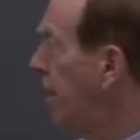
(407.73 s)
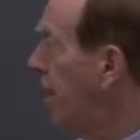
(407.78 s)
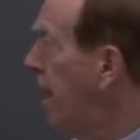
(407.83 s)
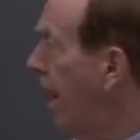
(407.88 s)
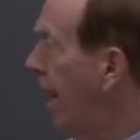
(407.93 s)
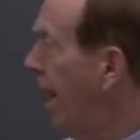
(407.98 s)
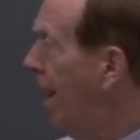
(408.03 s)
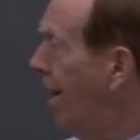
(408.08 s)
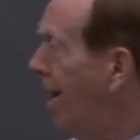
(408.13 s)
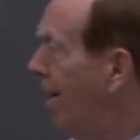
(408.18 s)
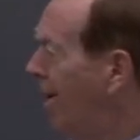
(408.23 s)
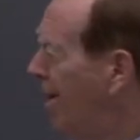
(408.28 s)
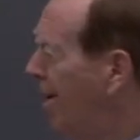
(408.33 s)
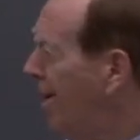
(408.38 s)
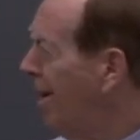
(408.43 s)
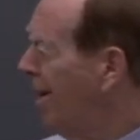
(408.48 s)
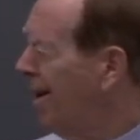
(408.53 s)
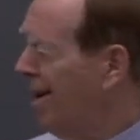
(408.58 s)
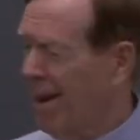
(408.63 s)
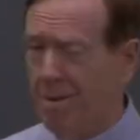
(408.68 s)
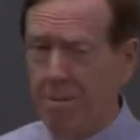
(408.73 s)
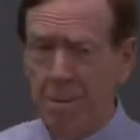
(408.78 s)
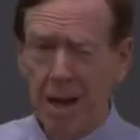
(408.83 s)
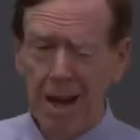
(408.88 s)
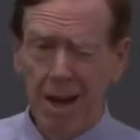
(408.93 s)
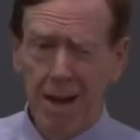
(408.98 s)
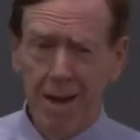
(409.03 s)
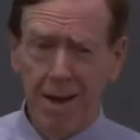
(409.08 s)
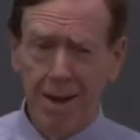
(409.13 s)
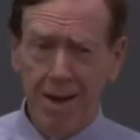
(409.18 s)
Now let
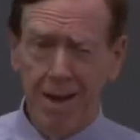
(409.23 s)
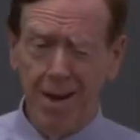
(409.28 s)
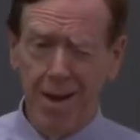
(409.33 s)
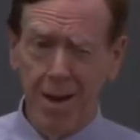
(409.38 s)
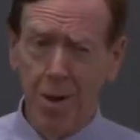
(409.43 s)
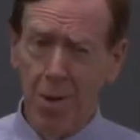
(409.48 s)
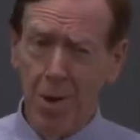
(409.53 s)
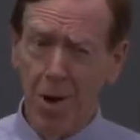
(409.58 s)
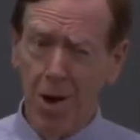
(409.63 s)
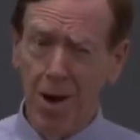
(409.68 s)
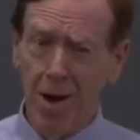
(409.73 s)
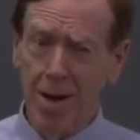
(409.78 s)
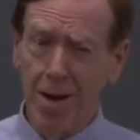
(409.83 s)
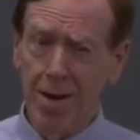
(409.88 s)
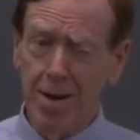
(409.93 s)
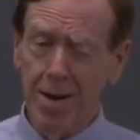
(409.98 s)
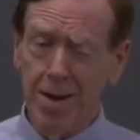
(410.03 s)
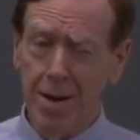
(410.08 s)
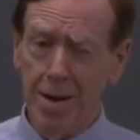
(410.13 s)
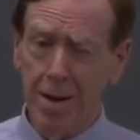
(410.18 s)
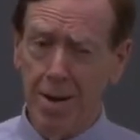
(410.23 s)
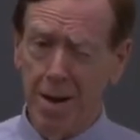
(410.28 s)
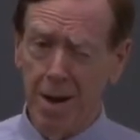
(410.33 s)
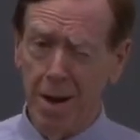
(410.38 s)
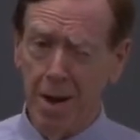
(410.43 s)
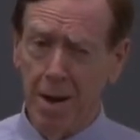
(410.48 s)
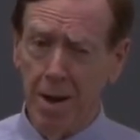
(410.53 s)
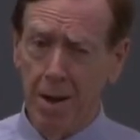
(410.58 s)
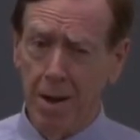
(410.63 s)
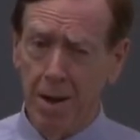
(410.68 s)
me go on to
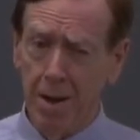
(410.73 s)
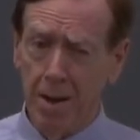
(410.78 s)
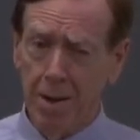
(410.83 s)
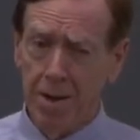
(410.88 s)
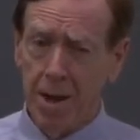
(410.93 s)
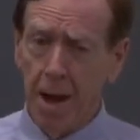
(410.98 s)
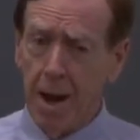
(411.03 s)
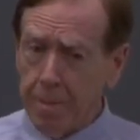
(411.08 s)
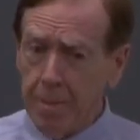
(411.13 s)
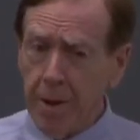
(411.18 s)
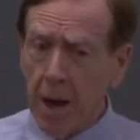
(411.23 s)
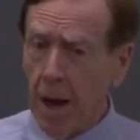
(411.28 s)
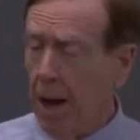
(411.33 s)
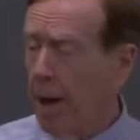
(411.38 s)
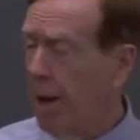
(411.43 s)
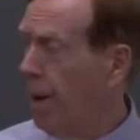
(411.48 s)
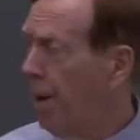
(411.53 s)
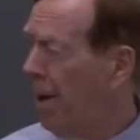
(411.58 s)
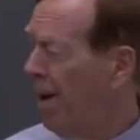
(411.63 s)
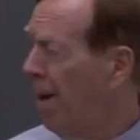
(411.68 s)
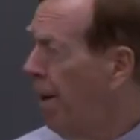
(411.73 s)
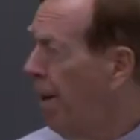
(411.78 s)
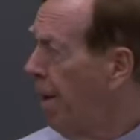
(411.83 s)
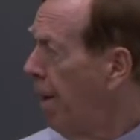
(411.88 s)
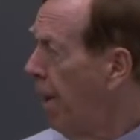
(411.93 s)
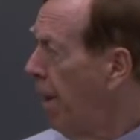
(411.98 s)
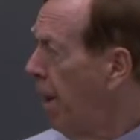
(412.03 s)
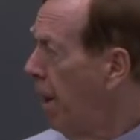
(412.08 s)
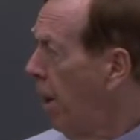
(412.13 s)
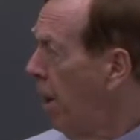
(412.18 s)
the top guy.
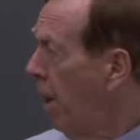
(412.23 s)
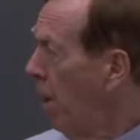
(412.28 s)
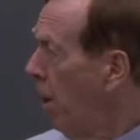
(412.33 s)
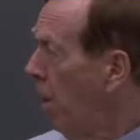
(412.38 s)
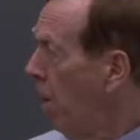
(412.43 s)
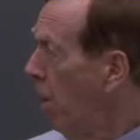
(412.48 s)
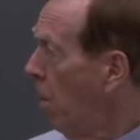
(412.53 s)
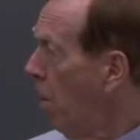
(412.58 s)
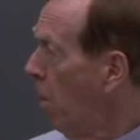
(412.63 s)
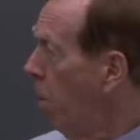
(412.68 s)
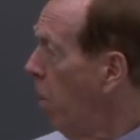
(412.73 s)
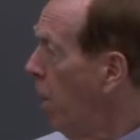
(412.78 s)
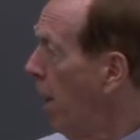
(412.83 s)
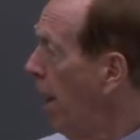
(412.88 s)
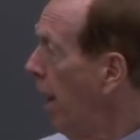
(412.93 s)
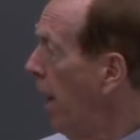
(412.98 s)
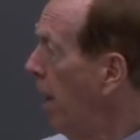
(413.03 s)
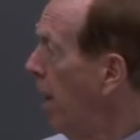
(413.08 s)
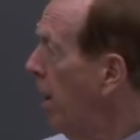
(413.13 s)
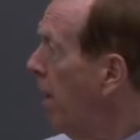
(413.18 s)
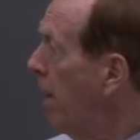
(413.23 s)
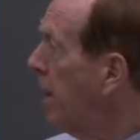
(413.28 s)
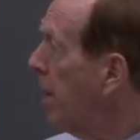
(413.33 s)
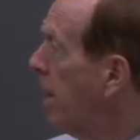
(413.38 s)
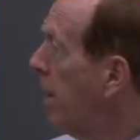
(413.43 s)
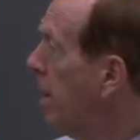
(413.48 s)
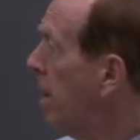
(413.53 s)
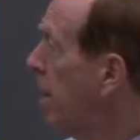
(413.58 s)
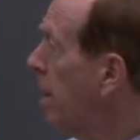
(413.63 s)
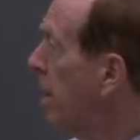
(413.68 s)
Where
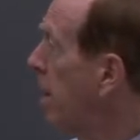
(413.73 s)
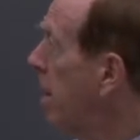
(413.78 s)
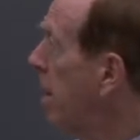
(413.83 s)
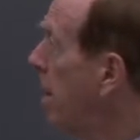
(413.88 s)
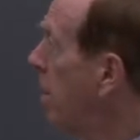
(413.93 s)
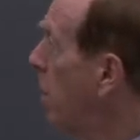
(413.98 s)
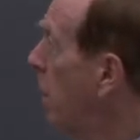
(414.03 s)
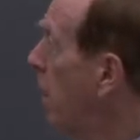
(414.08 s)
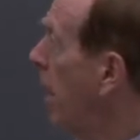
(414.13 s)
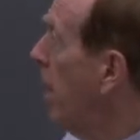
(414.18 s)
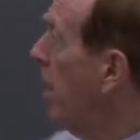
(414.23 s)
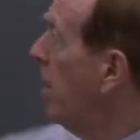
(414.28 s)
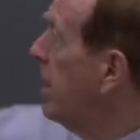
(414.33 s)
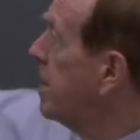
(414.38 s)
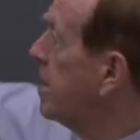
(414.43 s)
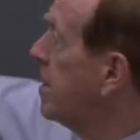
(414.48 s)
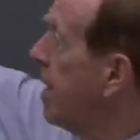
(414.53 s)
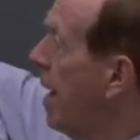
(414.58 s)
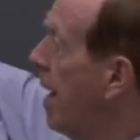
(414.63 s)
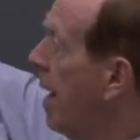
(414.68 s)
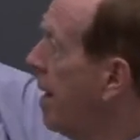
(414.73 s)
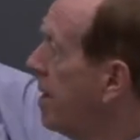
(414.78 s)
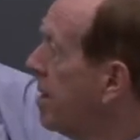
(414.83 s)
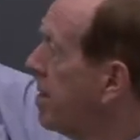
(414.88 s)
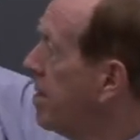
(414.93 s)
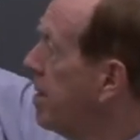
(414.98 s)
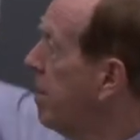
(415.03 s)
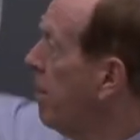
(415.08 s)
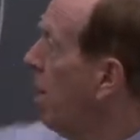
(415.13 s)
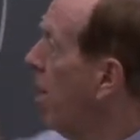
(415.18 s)
is that
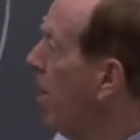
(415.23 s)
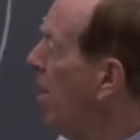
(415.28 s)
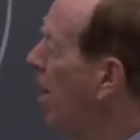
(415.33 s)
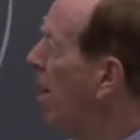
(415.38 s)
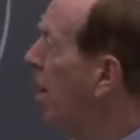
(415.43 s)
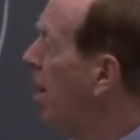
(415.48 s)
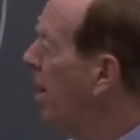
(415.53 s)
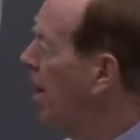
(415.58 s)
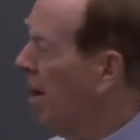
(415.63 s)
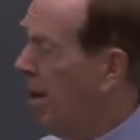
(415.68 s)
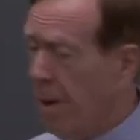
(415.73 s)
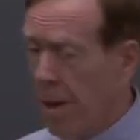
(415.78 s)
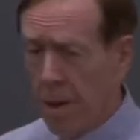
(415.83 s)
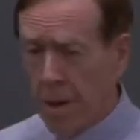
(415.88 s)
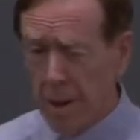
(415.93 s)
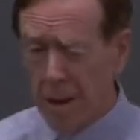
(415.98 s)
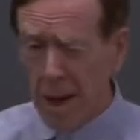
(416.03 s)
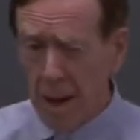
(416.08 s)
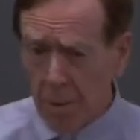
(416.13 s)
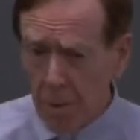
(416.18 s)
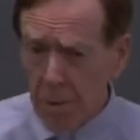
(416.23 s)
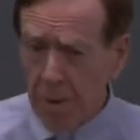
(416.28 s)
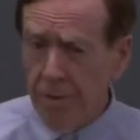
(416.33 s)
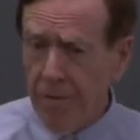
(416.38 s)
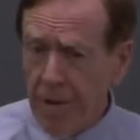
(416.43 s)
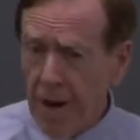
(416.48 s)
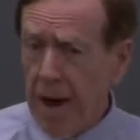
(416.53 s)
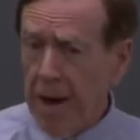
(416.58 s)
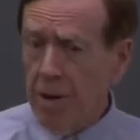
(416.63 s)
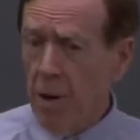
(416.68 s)
0? Can we
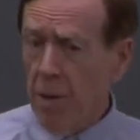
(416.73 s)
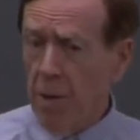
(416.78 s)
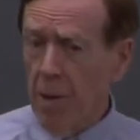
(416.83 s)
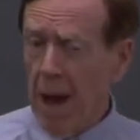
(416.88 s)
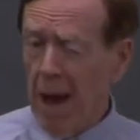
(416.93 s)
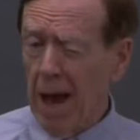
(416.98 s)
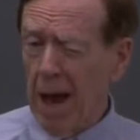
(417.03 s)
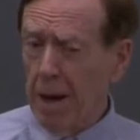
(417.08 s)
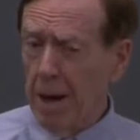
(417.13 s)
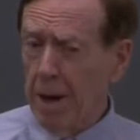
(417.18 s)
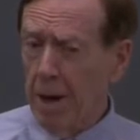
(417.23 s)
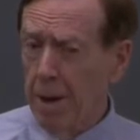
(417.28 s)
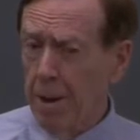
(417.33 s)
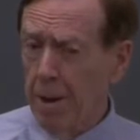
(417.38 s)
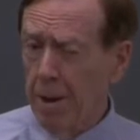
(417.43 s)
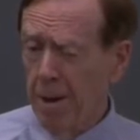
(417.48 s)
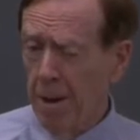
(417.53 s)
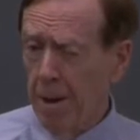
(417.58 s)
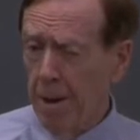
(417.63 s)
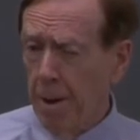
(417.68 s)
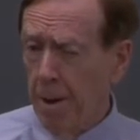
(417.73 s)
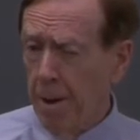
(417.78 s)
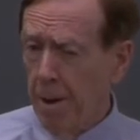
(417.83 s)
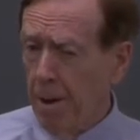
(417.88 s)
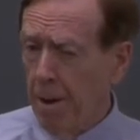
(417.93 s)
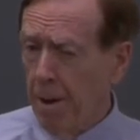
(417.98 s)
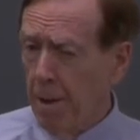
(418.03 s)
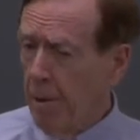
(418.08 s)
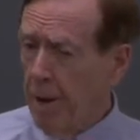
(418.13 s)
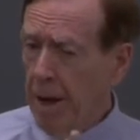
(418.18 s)
factor that?
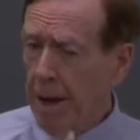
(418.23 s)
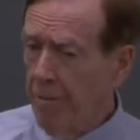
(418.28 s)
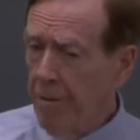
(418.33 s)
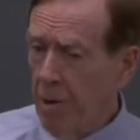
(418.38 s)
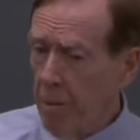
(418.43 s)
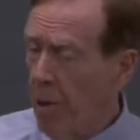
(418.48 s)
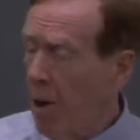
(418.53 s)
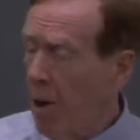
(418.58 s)
We have a